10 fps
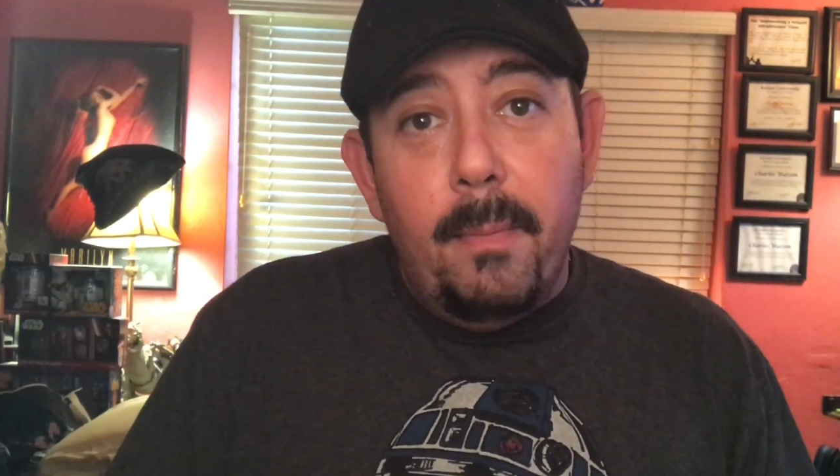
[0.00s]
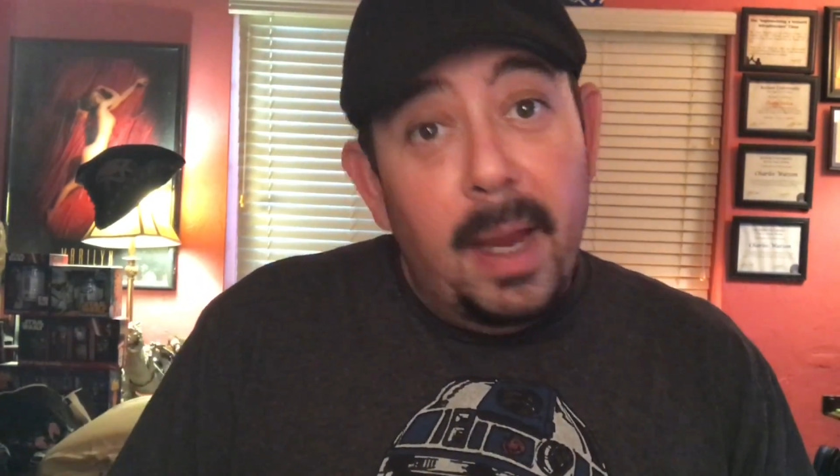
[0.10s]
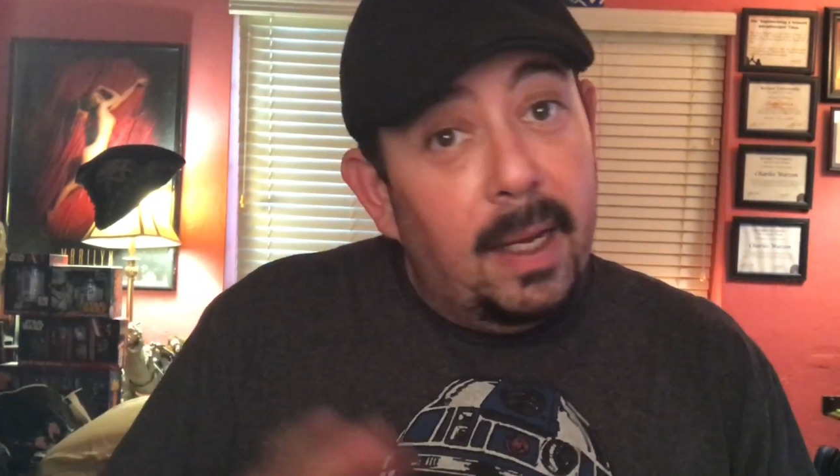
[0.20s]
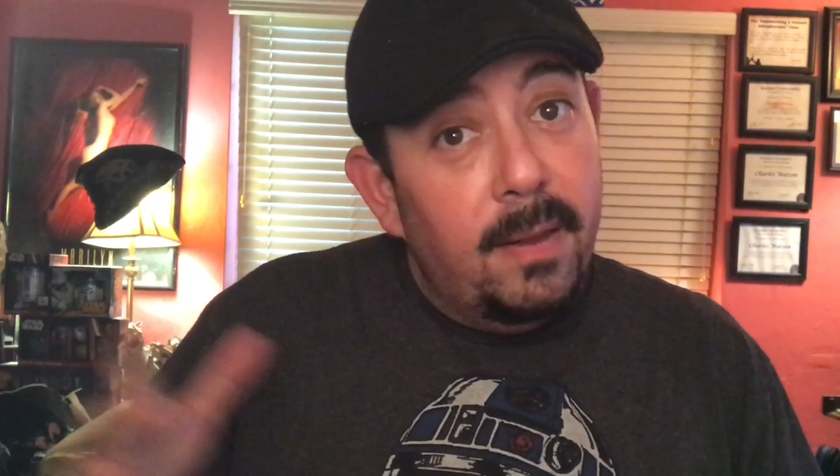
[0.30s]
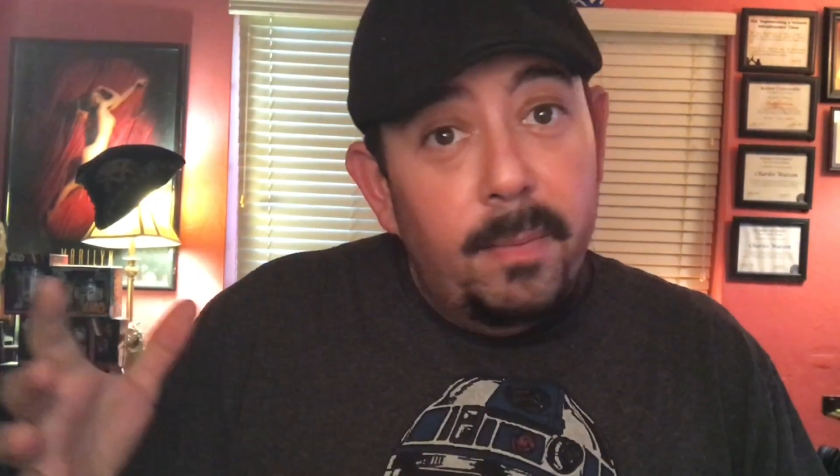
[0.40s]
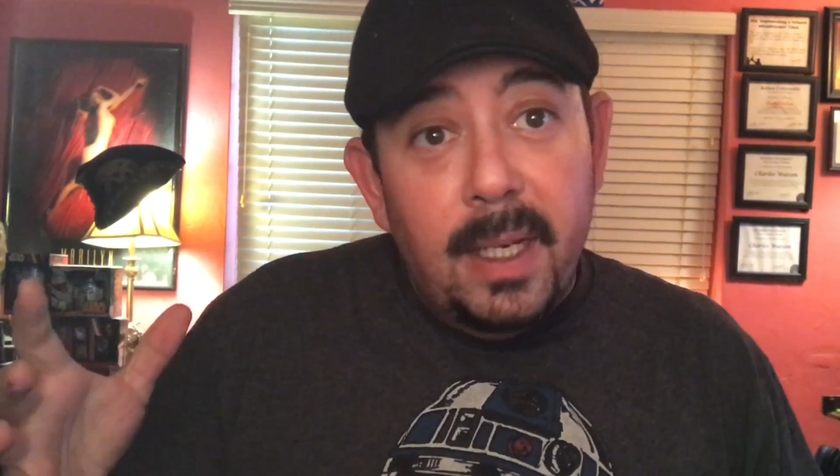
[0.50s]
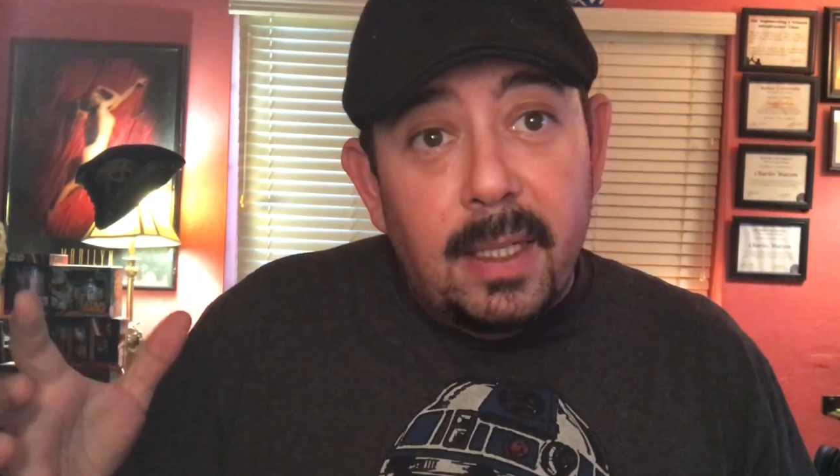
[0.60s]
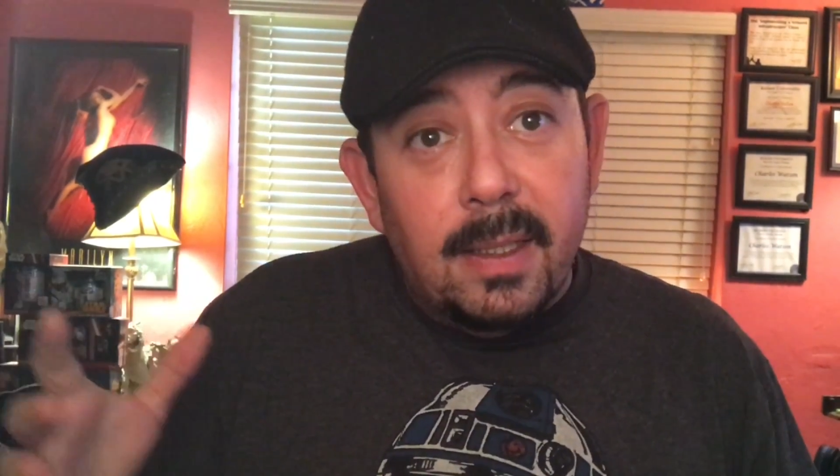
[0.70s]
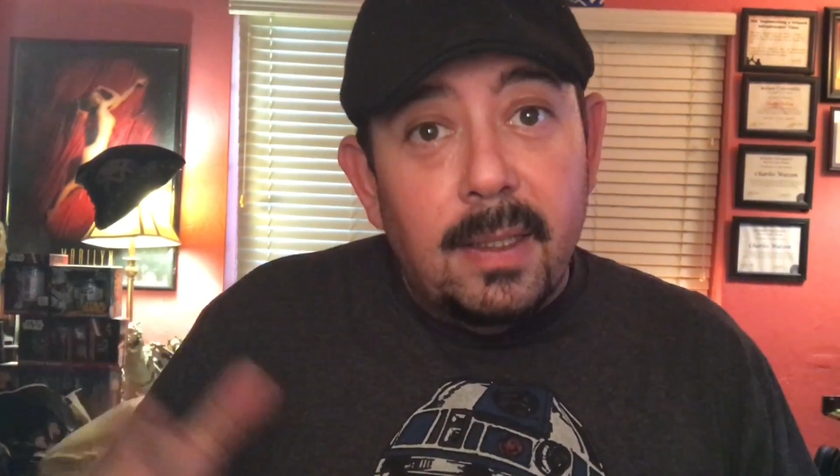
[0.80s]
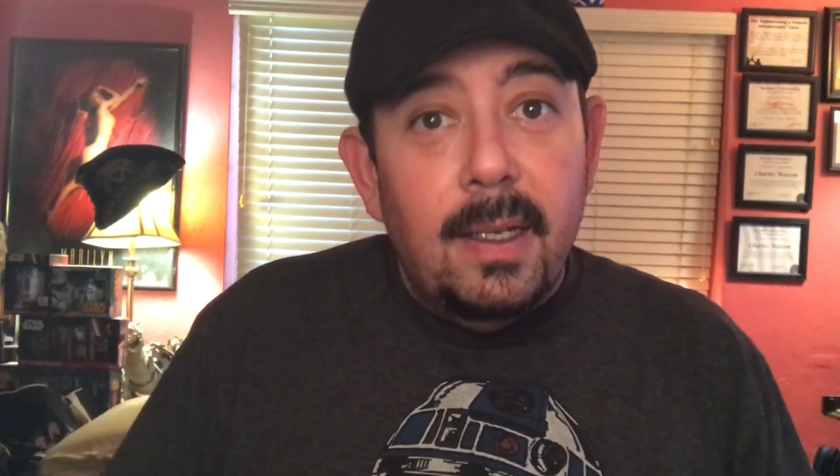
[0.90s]
making the
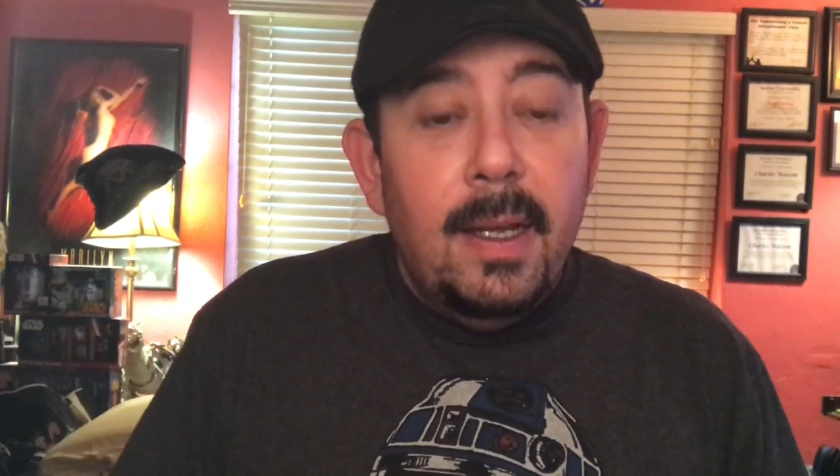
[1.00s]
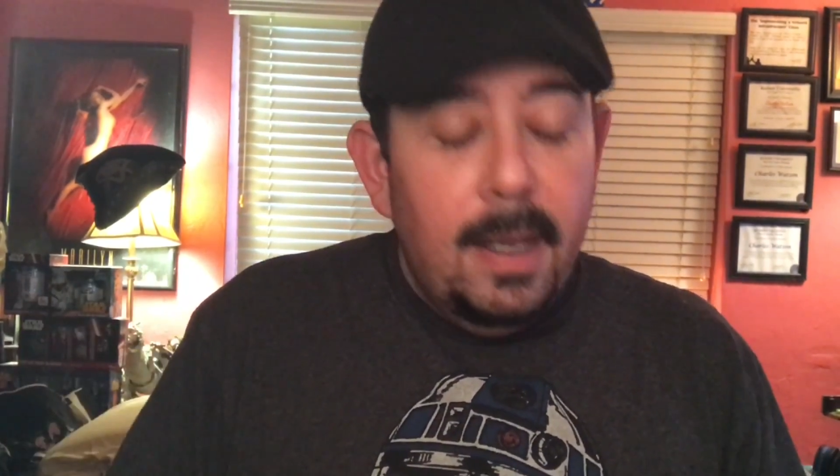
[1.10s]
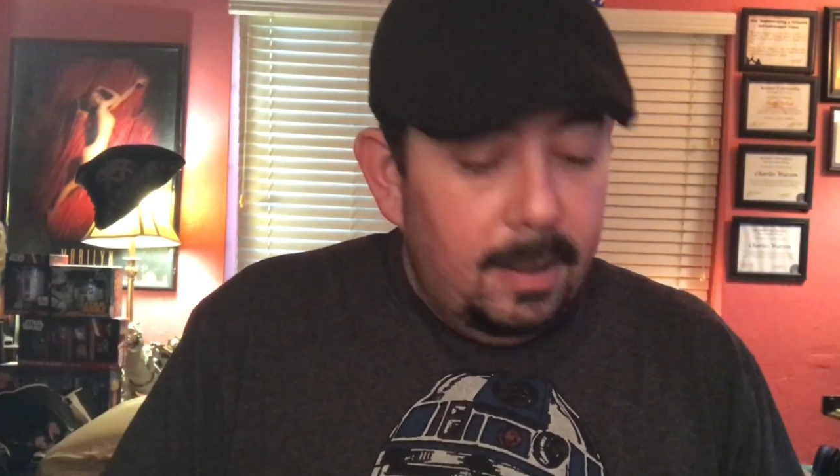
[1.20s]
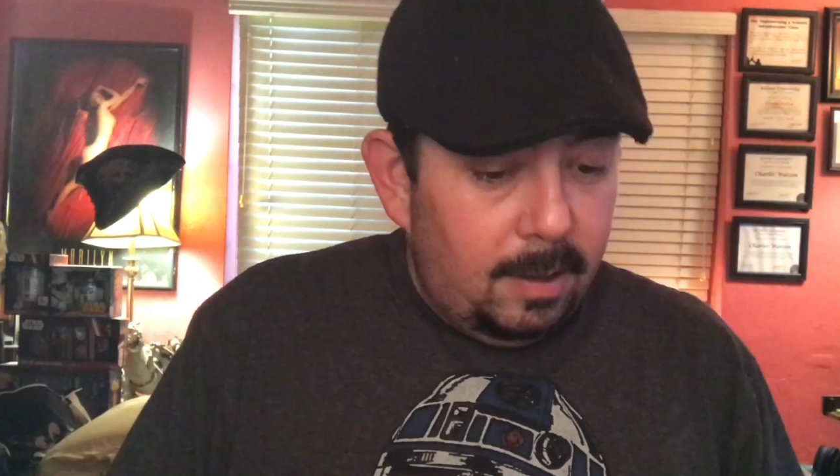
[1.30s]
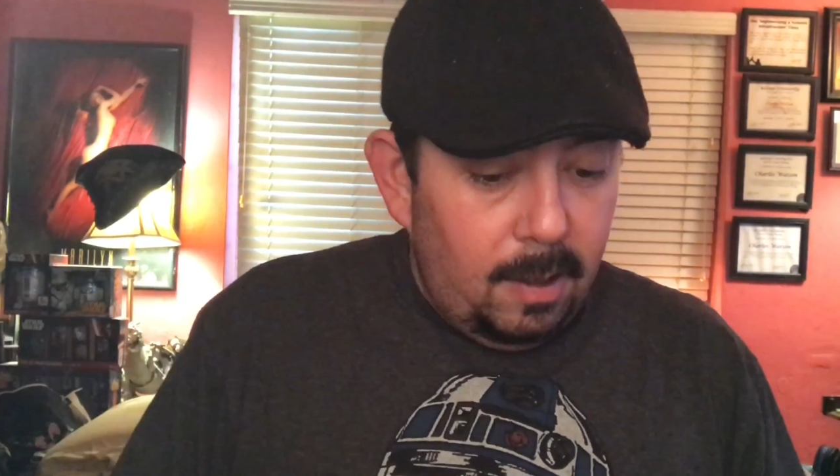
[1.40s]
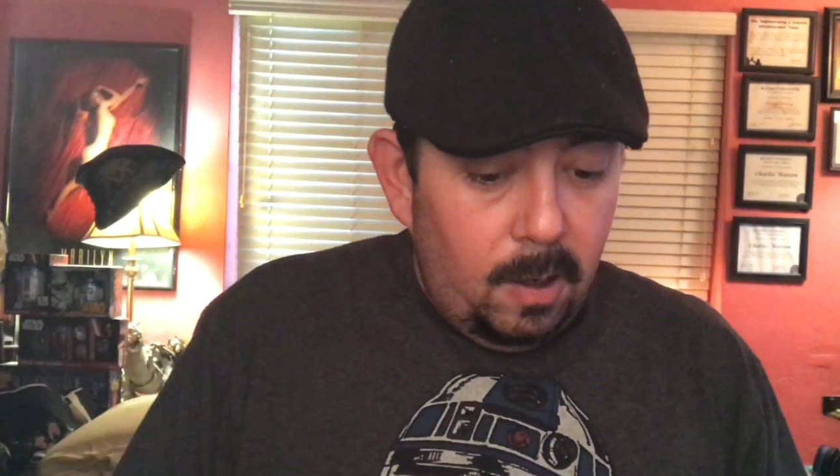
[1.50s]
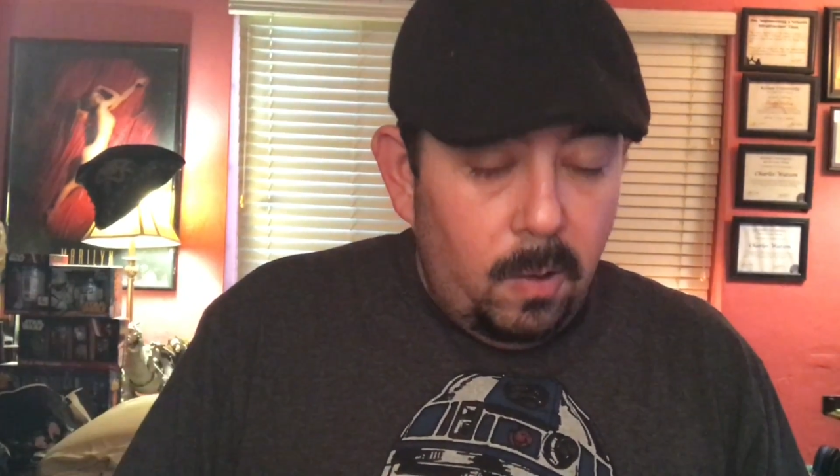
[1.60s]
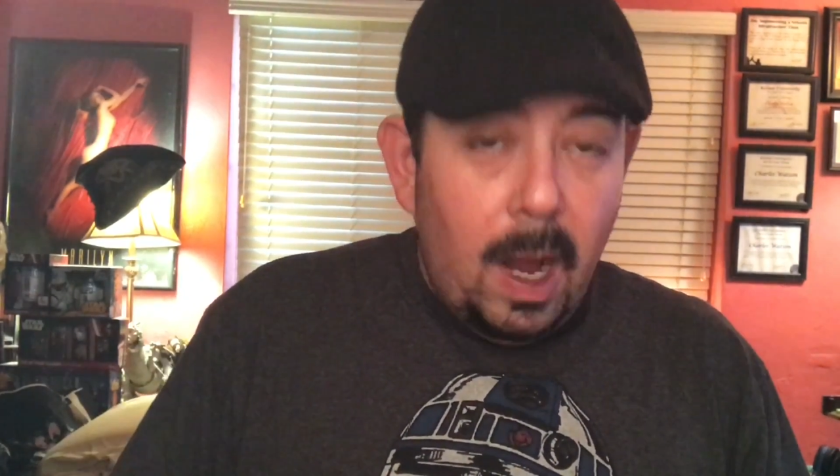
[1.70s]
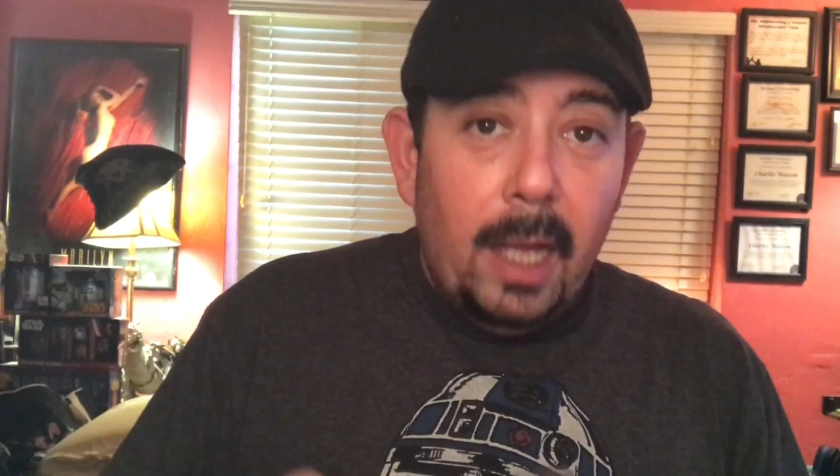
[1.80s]
piece. So